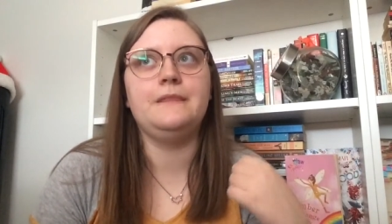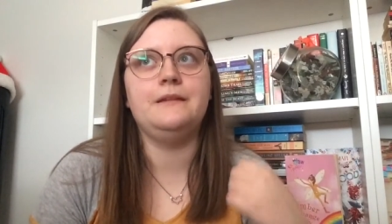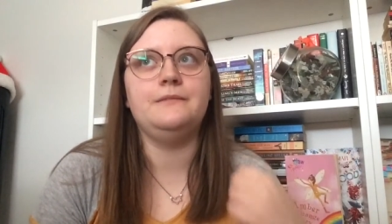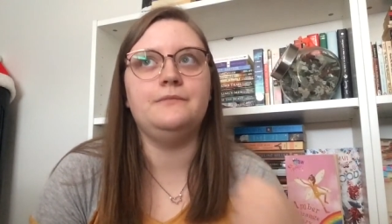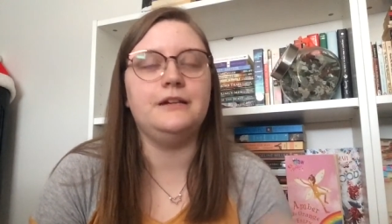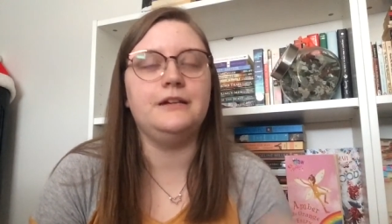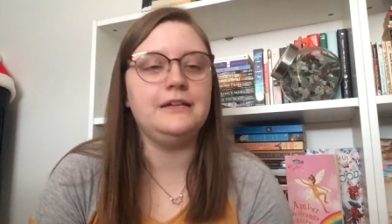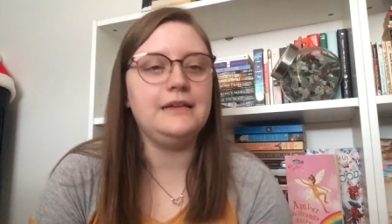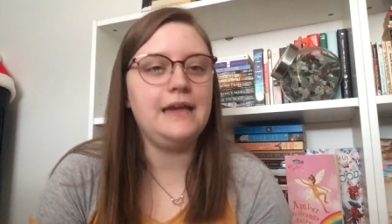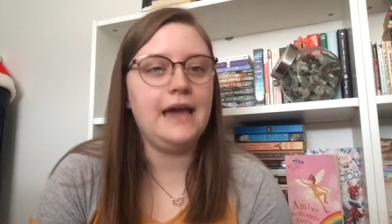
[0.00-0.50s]

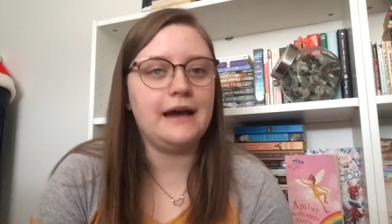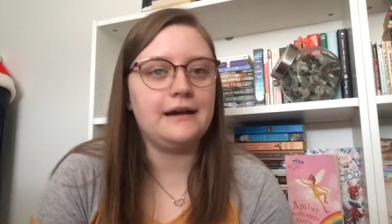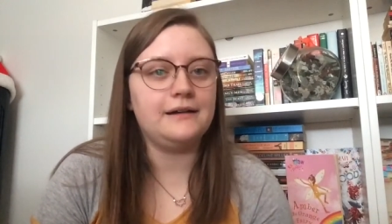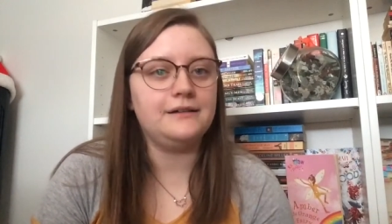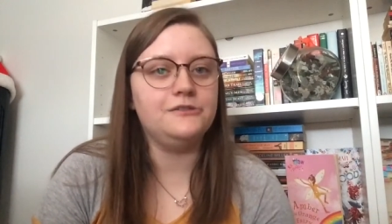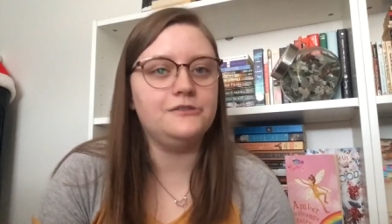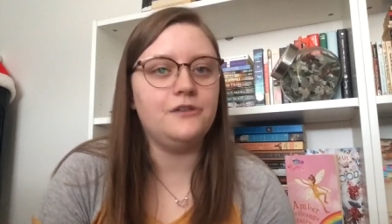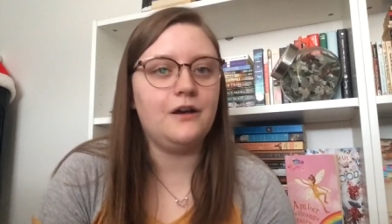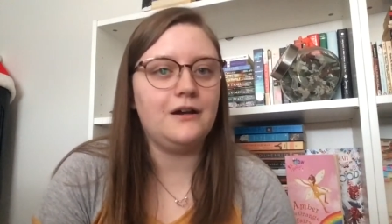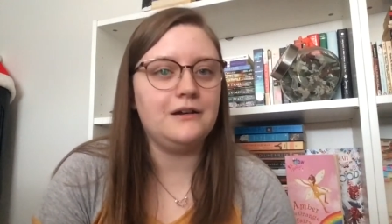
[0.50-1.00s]
But yeah,
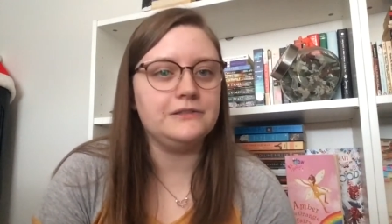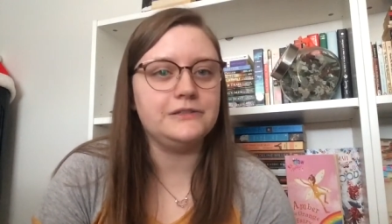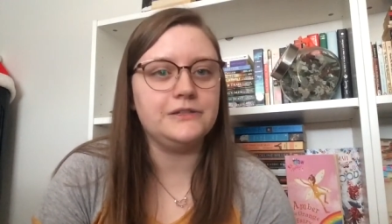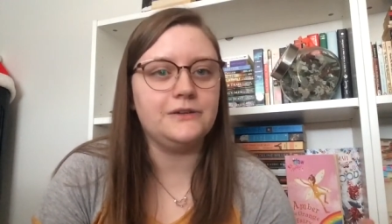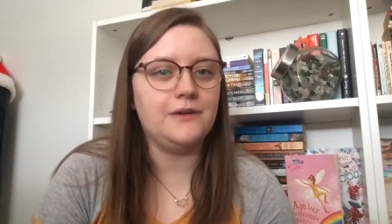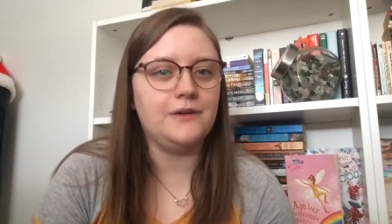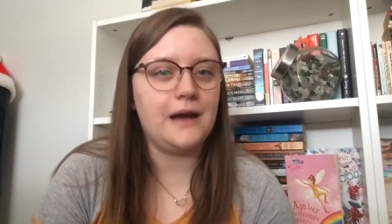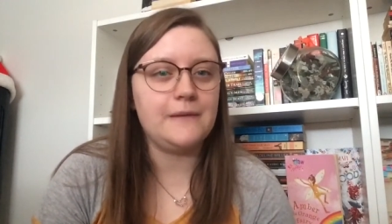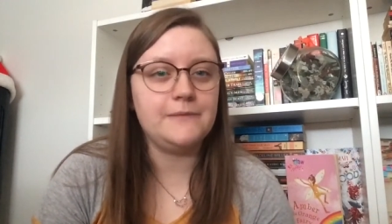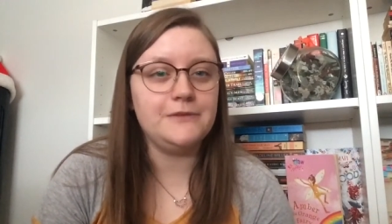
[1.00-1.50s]

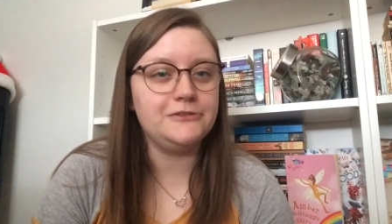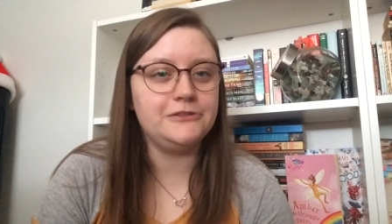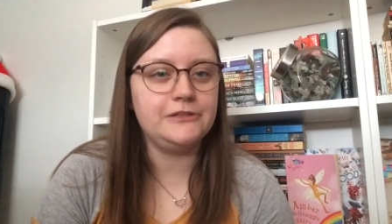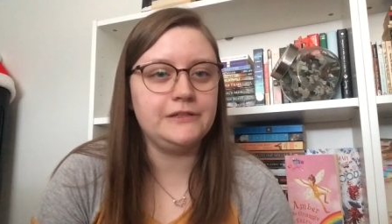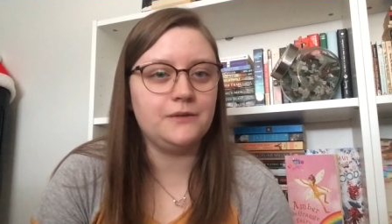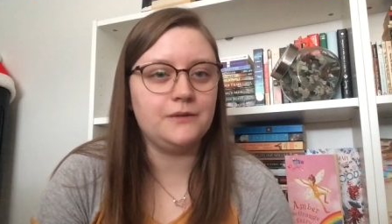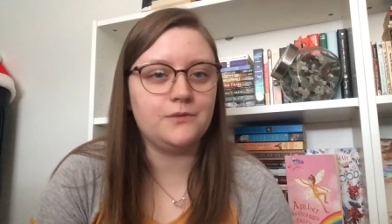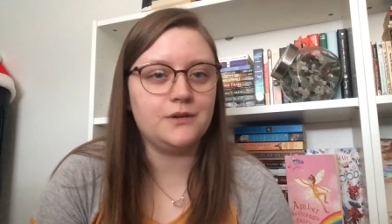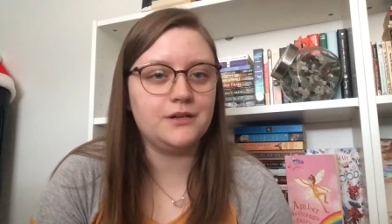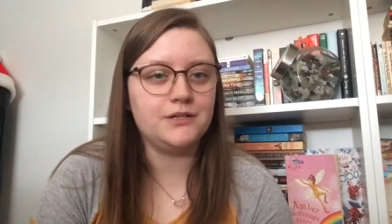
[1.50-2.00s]
also I'm using
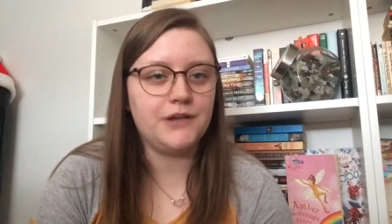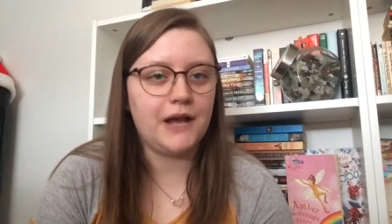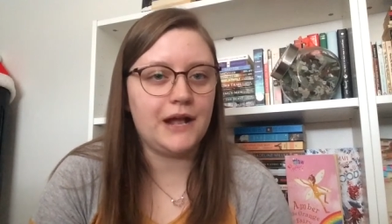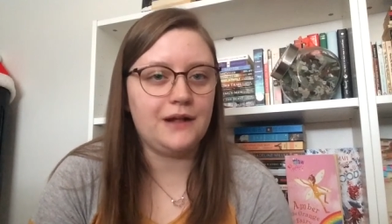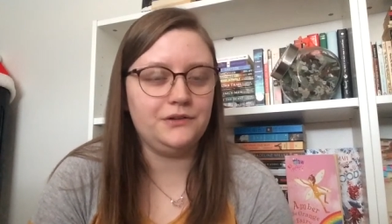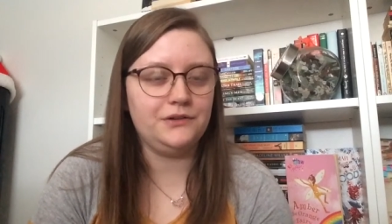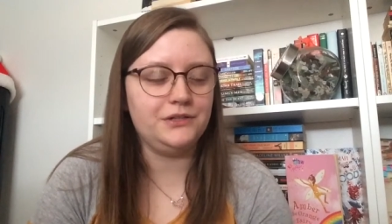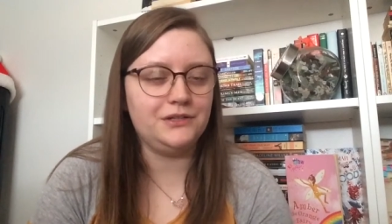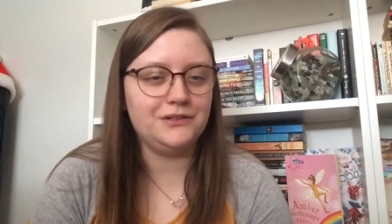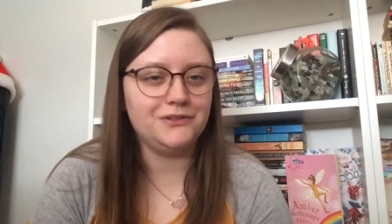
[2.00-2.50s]
the word
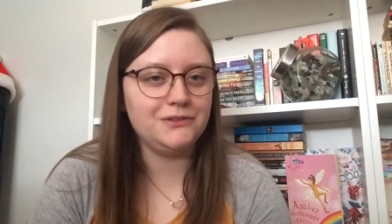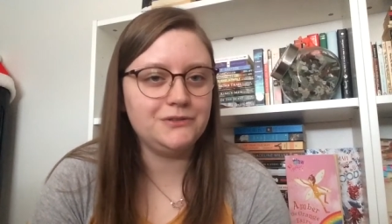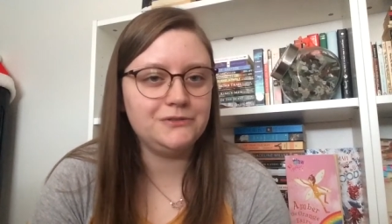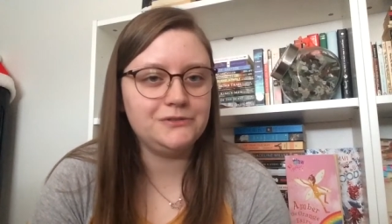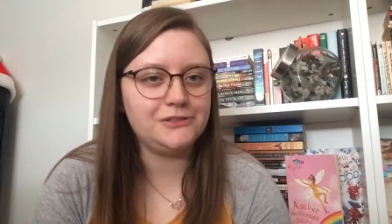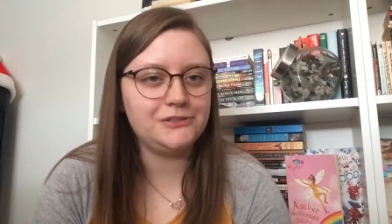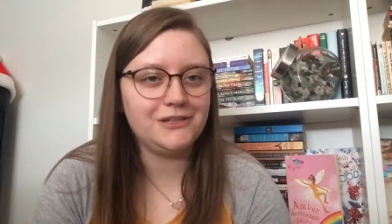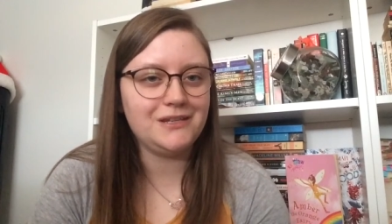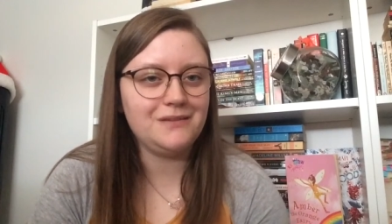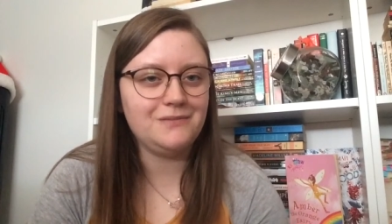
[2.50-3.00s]
childhood
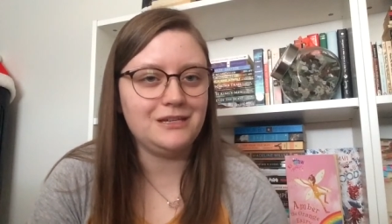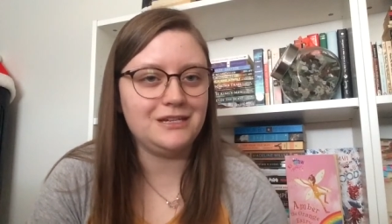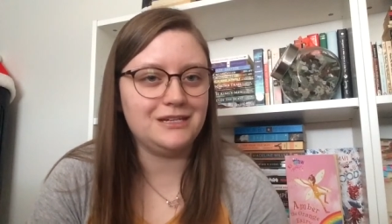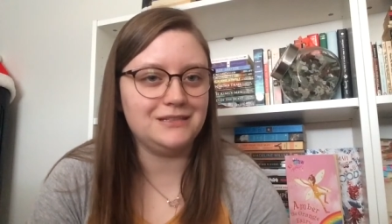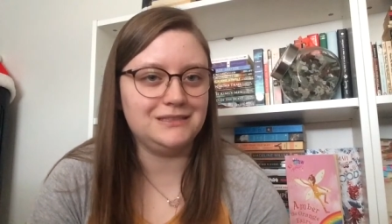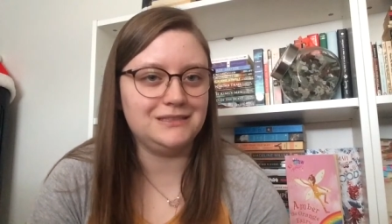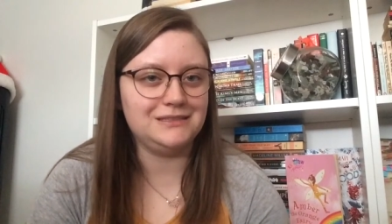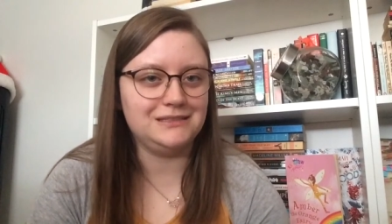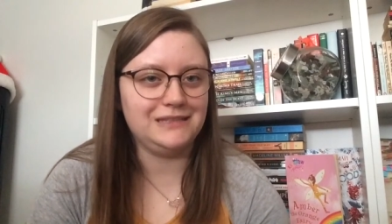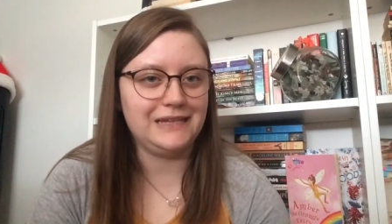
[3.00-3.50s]
loosely
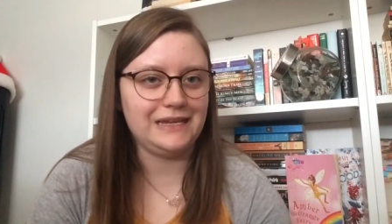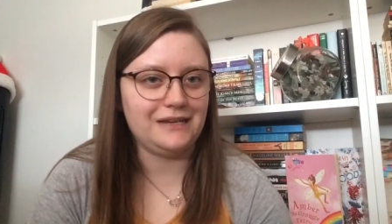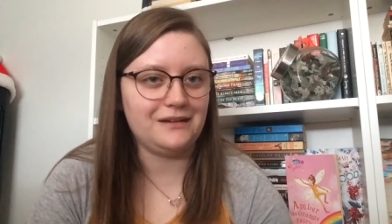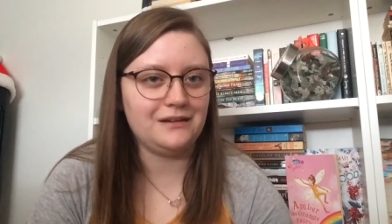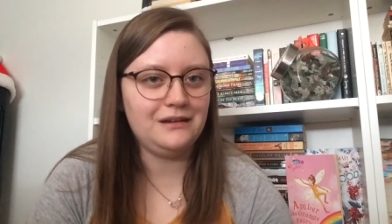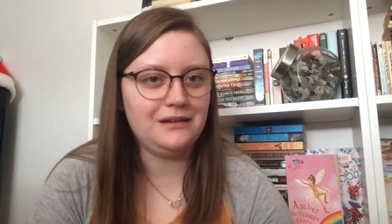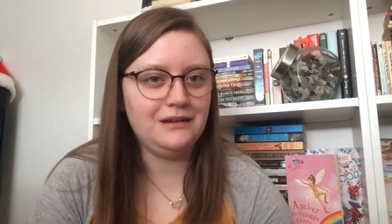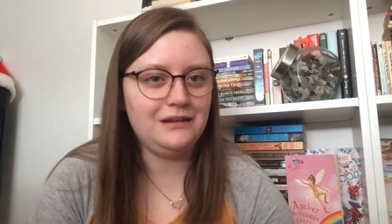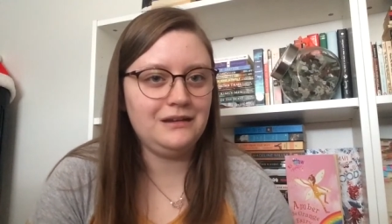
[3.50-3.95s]
because it's like